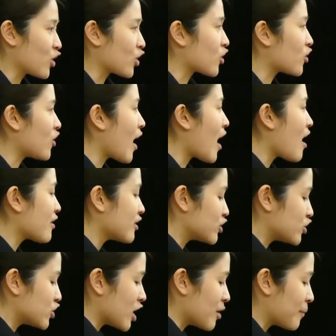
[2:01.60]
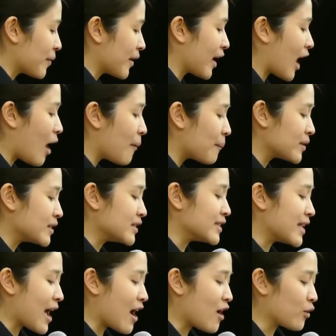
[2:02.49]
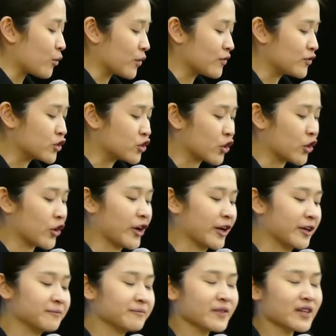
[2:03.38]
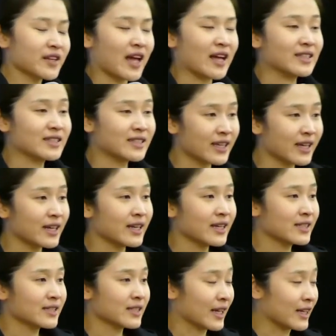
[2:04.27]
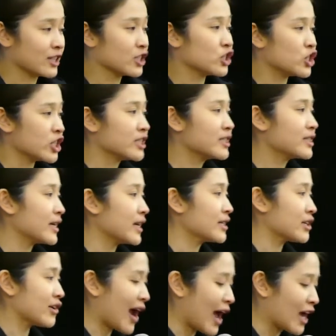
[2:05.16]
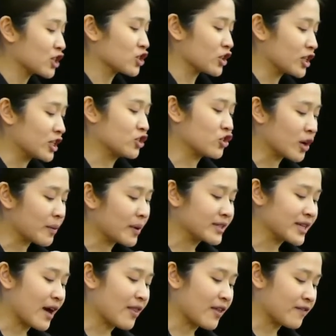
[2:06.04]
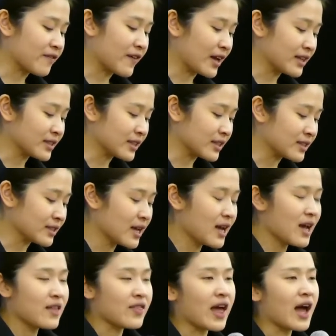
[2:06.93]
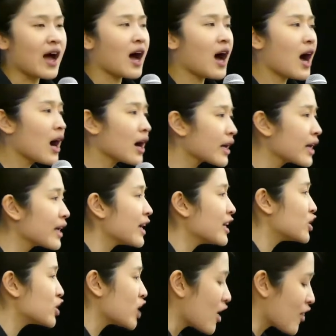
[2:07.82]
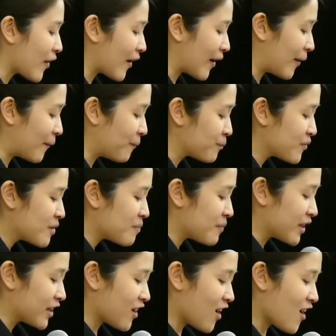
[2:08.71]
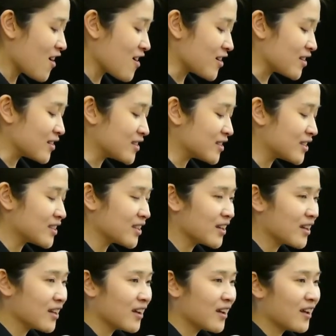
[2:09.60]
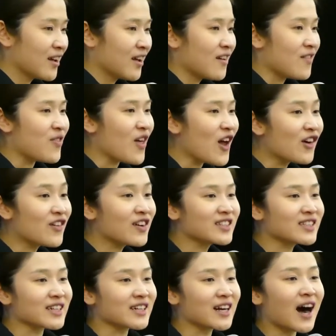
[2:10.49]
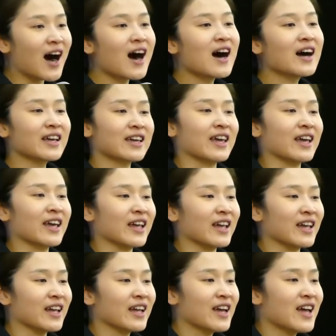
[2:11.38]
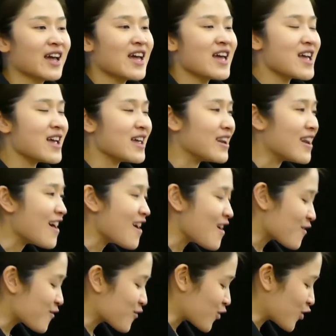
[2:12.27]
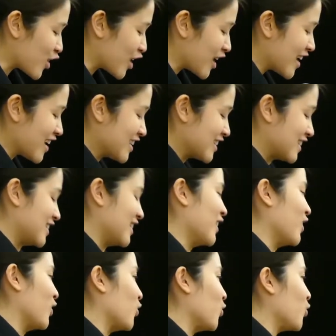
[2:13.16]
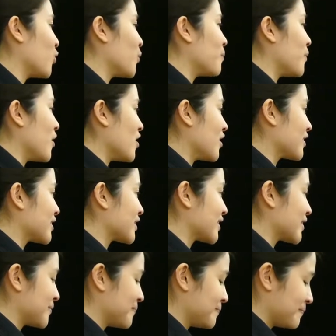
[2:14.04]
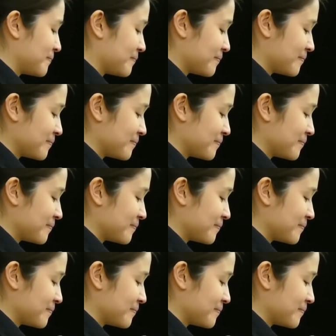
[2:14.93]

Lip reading: The crowd is jumping up and down with joy. And tears, like legit tears, are actually streaming down their faces. They are hugging each other because there is a car key in every single box.